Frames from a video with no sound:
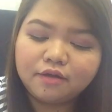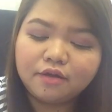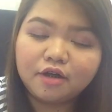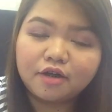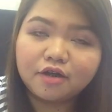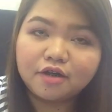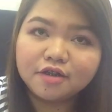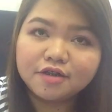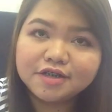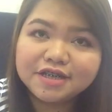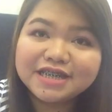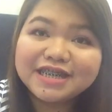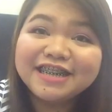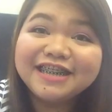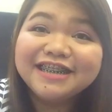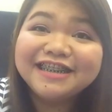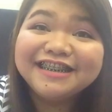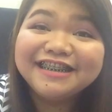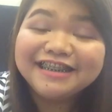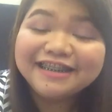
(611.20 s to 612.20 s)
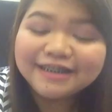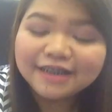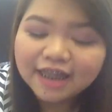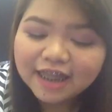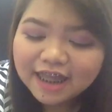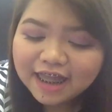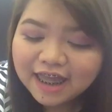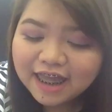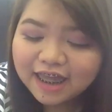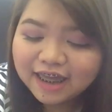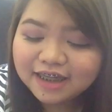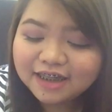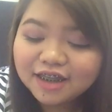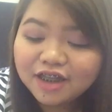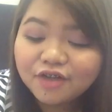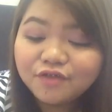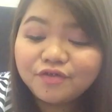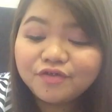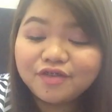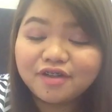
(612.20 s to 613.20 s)
NARS. I
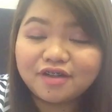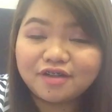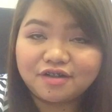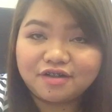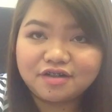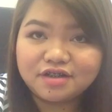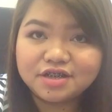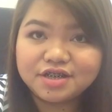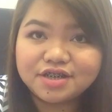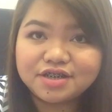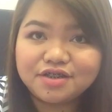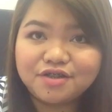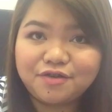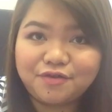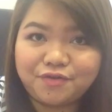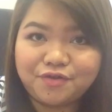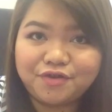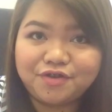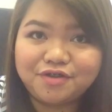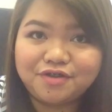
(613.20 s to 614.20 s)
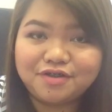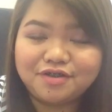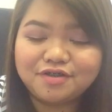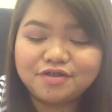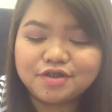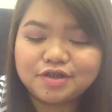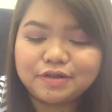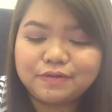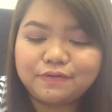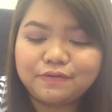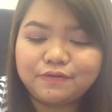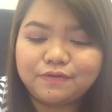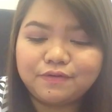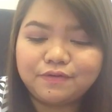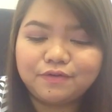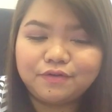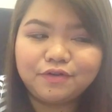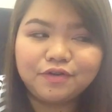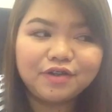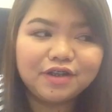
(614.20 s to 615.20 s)
love NARS yun. So,
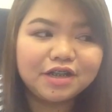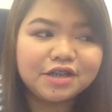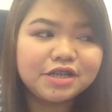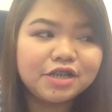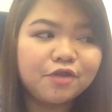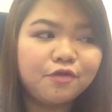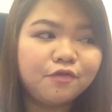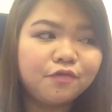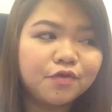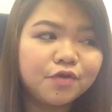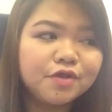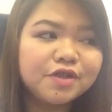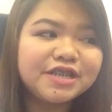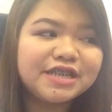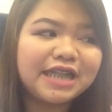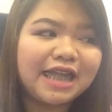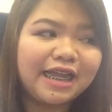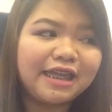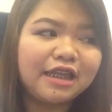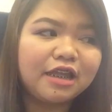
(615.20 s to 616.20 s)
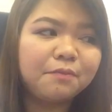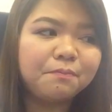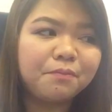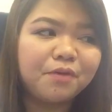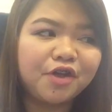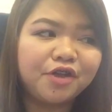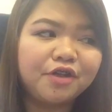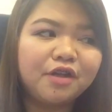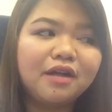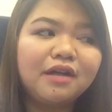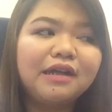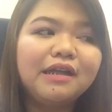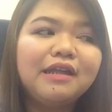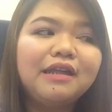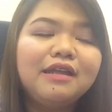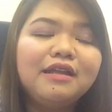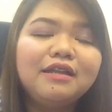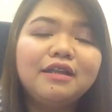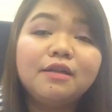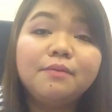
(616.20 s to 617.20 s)
yun kasi yung first high-end product
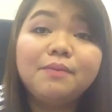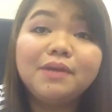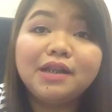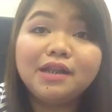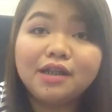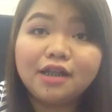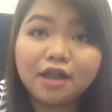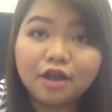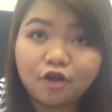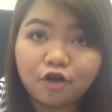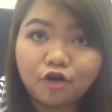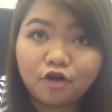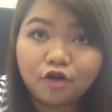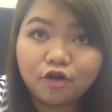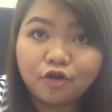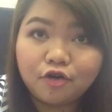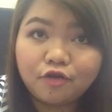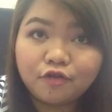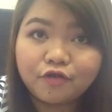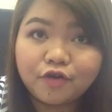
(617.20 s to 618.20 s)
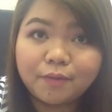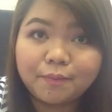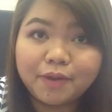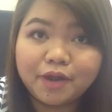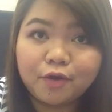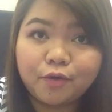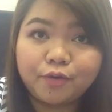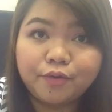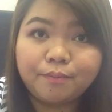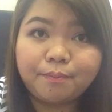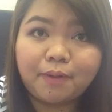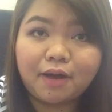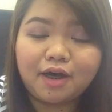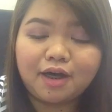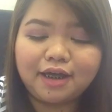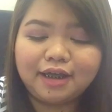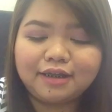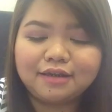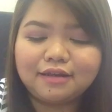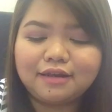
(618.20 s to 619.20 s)
na binili ko from my own
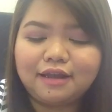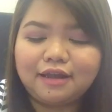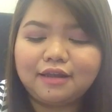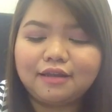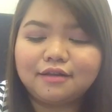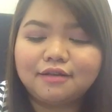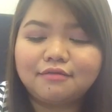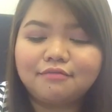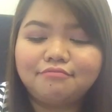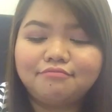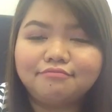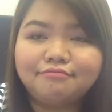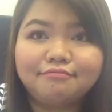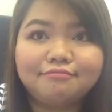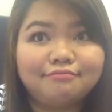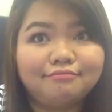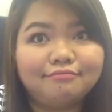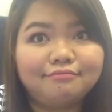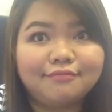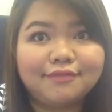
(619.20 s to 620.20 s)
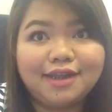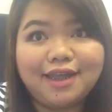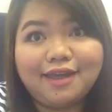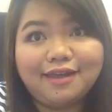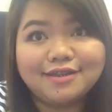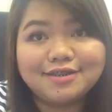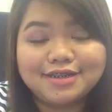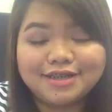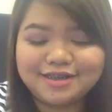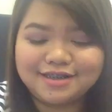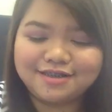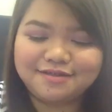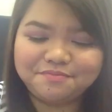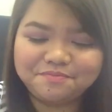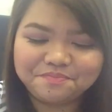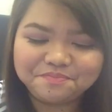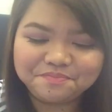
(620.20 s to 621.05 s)
pocket. And, yes.